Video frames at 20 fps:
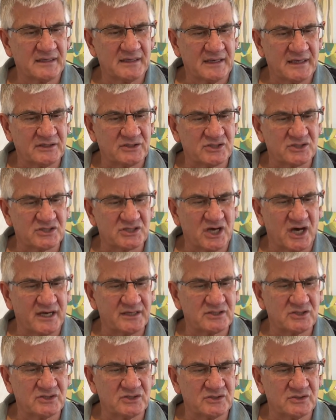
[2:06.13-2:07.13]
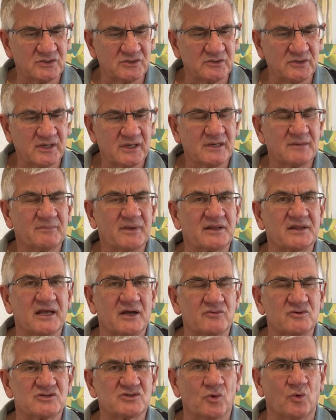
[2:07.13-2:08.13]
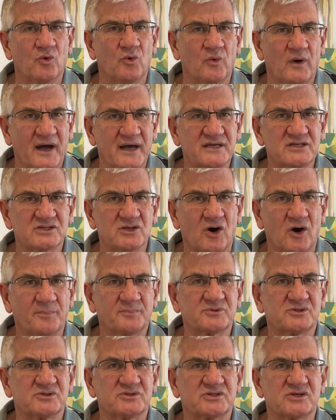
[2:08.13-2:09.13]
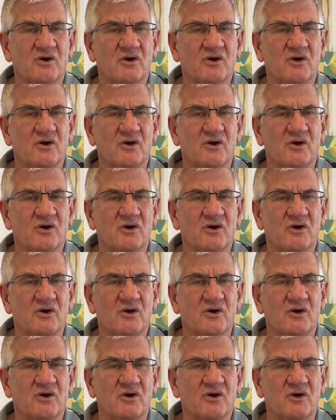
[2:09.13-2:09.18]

and decide to do, but there is always options.